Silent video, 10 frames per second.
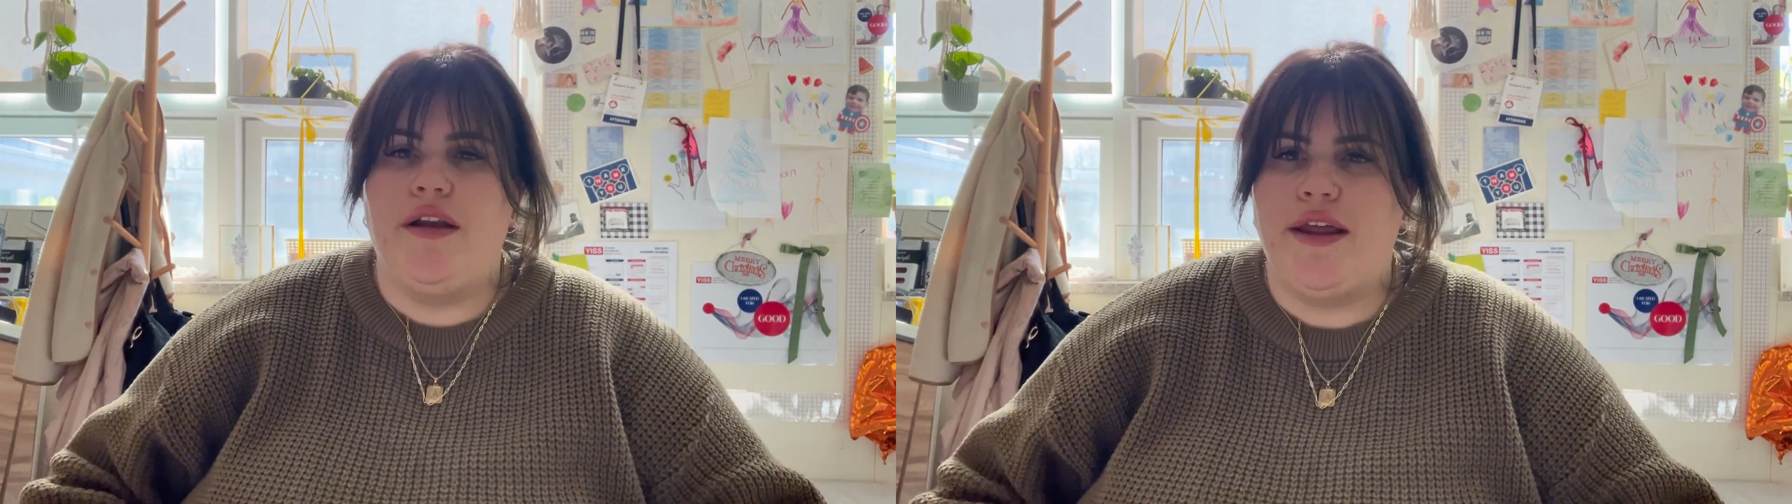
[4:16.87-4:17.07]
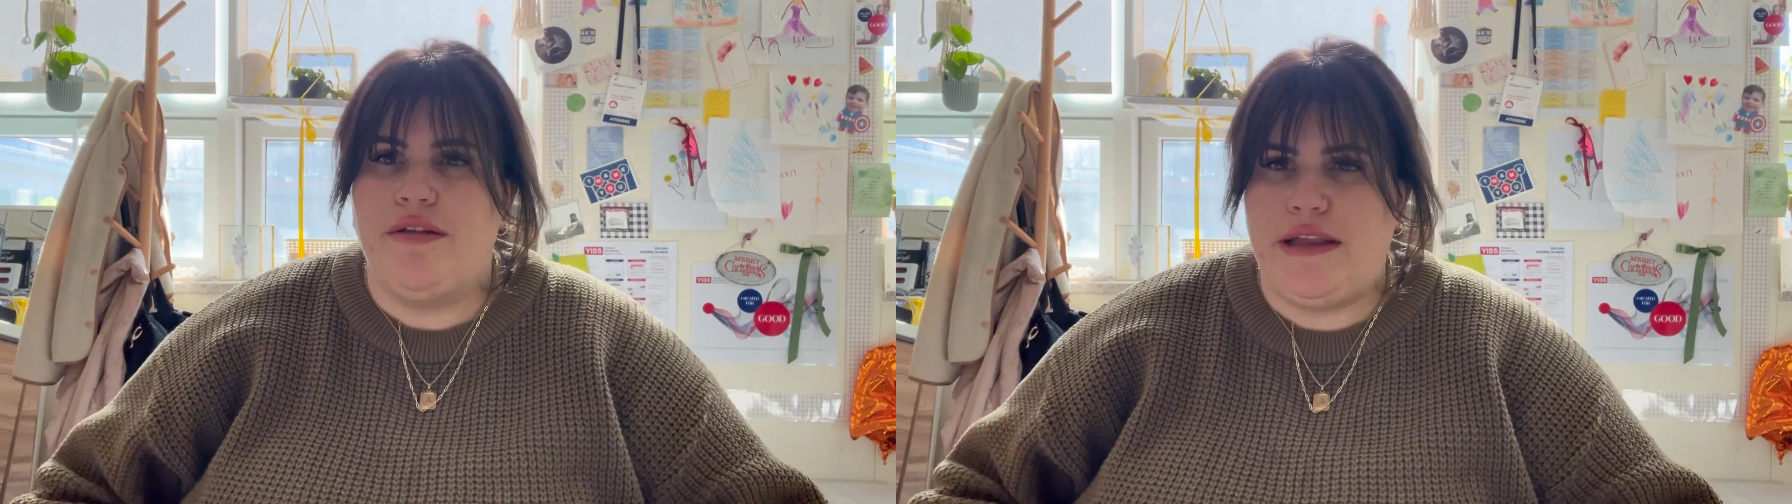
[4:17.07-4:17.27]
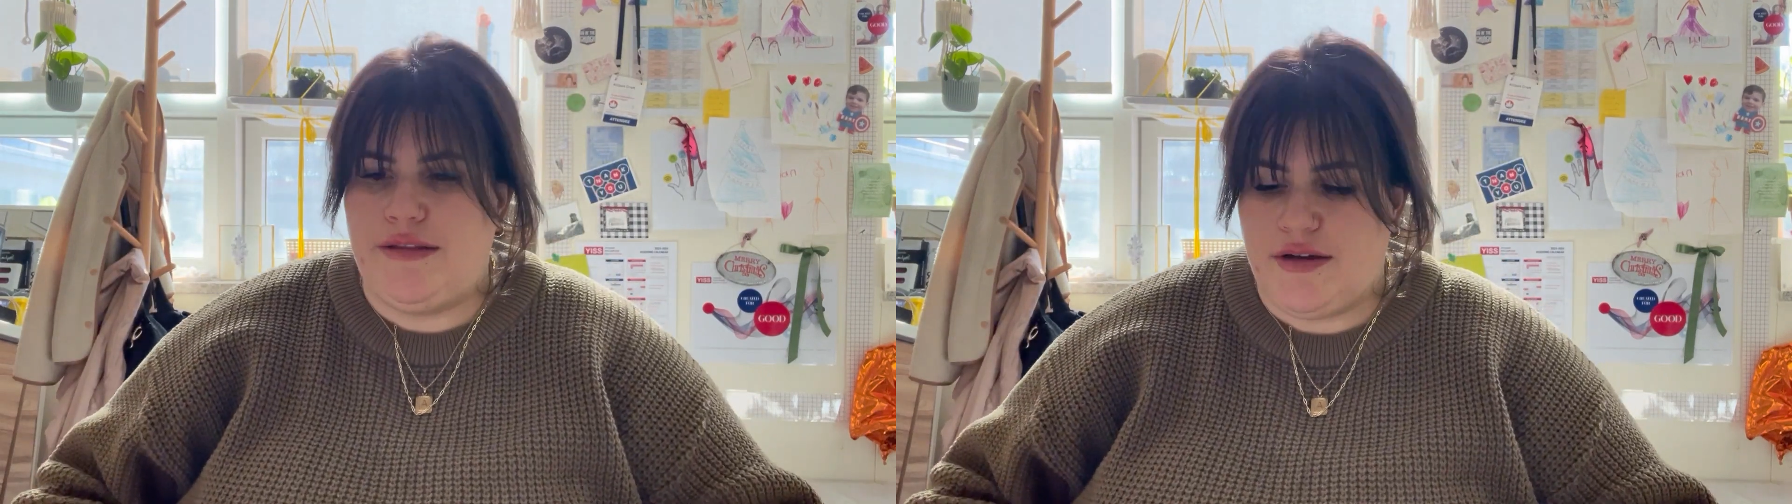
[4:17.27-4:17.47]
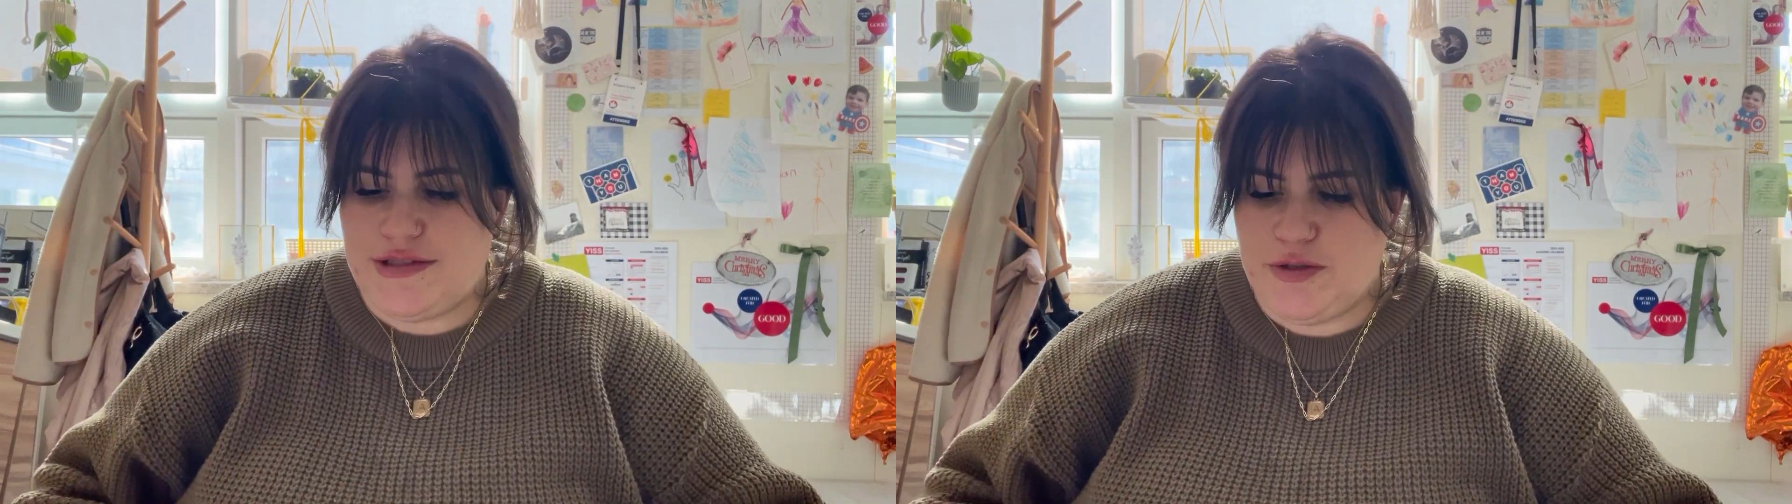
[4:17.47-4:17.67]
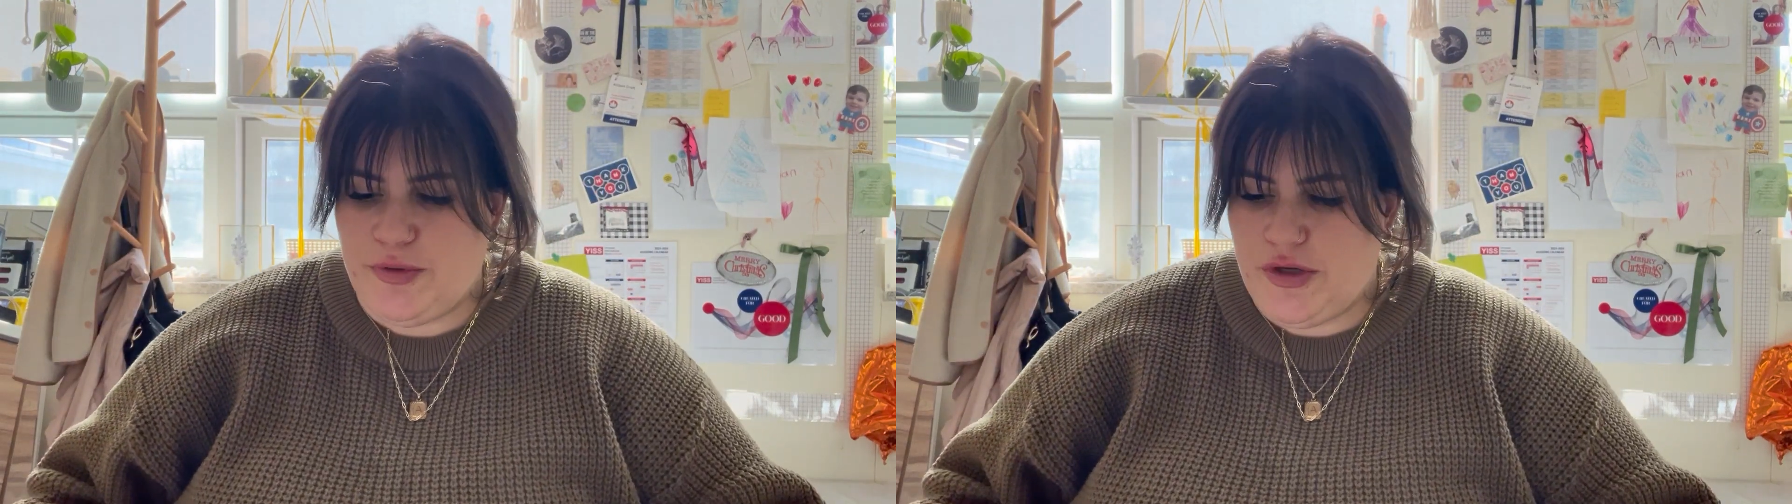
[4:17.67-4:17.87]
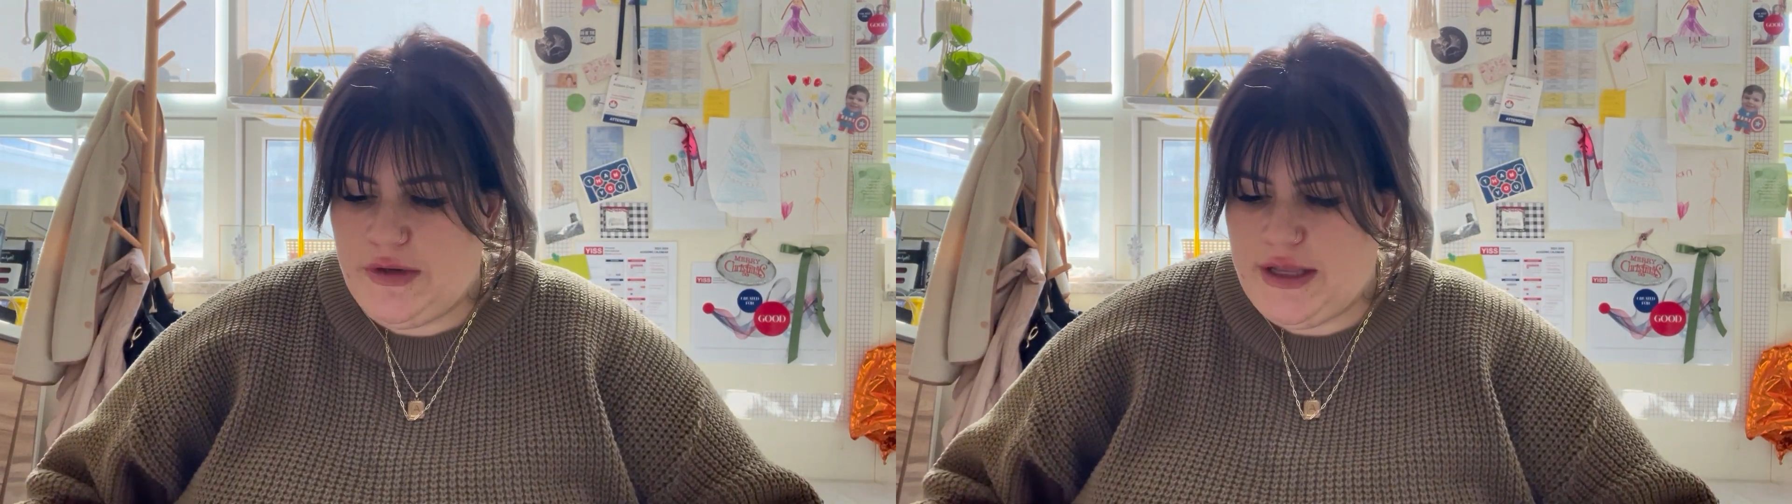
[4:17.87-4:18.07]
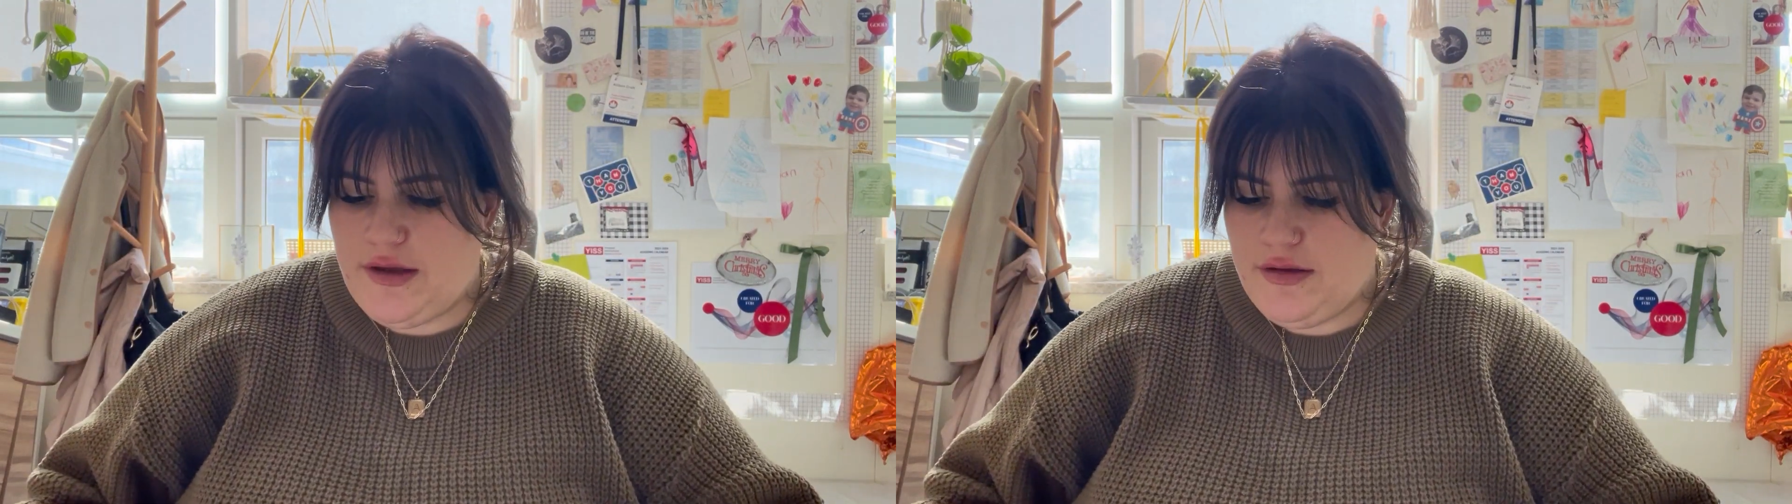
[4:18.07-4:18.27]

I don't think they're super unique.